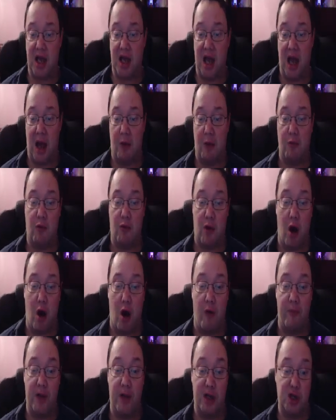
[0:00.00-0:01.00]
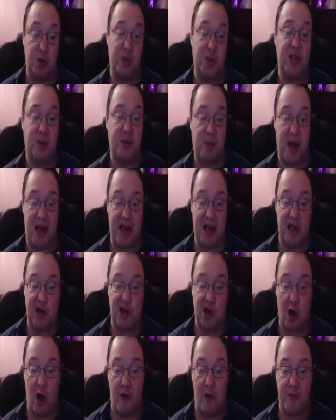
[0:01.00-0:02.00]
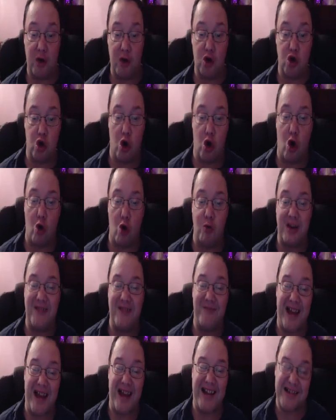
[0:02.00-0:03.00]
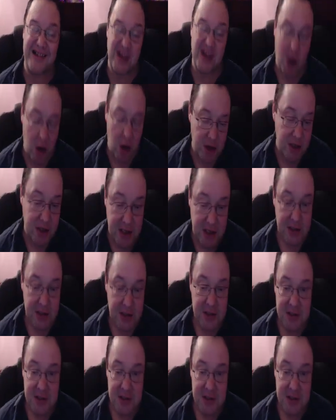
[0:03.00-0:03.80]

We're on the Twitter page of Corey Van Dyke.